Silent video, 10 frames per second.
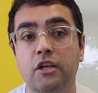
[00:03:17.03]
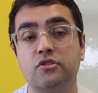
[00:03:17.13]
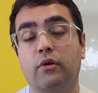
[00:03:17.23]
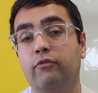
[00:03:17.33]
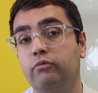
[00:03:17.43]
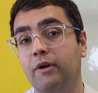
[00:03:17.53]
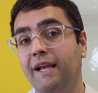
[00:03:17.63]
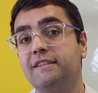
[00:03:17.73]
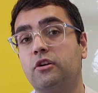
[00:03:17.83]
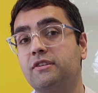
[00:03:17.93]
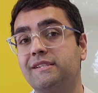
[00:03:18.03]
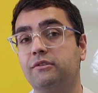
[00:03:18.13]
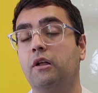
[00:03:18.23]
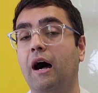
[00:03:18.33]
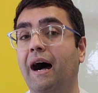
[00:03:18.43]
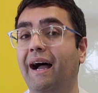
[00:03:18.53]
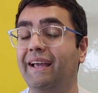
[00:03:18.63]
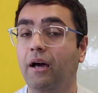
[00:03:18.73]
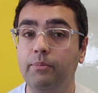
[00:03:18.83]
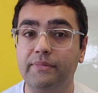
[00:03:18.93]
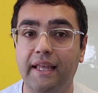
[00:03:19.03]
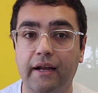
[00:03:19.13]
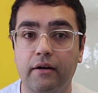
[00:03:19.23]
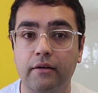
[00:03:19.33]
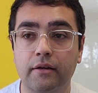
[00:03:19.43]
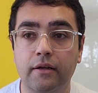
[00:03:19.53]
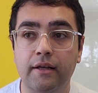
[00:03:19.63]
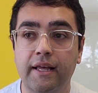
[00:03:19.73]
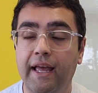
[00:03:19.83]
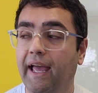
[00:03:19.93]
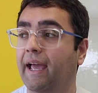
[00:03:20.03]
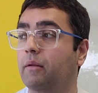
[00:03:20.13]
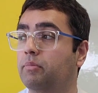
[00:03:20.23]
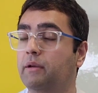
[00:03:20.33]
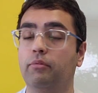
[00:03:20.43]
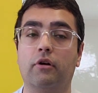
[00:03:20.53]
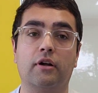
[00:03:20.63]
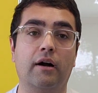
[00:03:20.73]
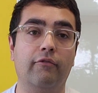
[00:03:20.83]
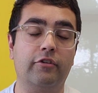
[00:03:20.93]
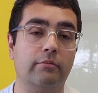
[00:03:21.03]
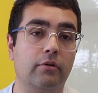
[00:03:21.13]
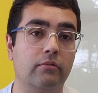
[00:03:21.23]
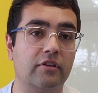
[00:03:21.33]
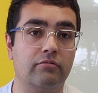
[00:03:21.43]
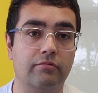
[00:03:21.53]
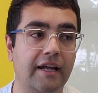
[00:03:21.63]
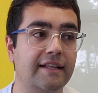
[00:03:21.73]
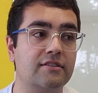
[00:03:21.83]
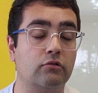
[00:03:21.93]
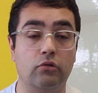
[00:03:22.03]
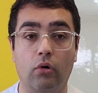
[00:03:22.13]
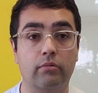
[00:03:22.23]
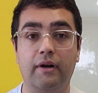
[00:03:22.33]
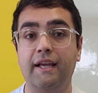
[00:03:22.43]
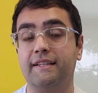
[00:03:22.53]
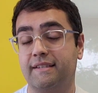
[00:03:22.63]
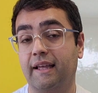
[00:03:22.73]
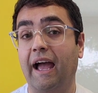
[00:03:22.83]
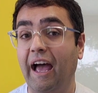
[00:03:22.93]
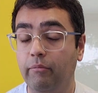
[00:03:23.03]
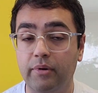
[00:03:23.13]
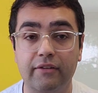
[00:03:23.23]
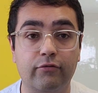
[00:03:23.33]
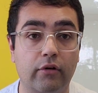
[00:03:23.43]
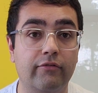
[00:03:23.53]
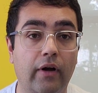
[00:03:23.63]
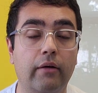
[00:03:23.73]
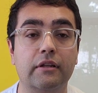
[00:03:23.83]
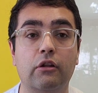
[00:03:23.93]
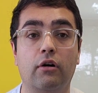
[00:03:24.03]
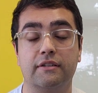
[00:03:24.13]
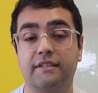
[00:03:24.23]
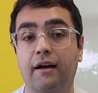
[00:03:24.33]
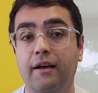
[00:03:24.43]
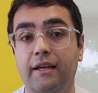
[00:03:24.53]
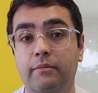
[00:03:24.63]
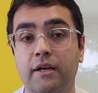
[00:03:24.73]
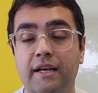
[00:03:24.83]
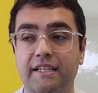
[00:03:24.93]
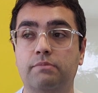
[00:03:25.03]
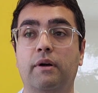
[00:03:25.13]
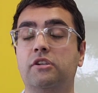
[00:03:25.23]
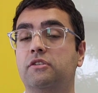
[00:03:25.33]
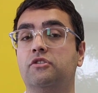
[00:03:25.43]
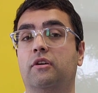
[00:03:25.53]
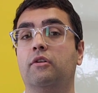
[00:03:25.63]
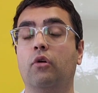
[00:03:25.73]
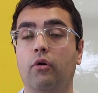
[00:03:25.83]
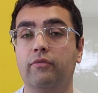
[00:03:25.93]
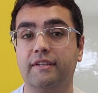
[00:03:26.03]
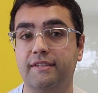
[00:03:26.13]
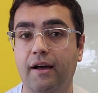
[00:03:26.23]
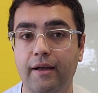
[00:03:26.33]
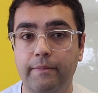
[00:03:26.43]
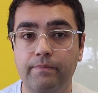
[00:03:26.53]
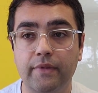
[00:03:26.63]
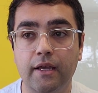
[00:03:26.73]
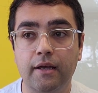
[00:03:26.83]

So if rates are still high up there, and people are comfortable with rates, low rates, they have been for a very long time, especially during COVID time,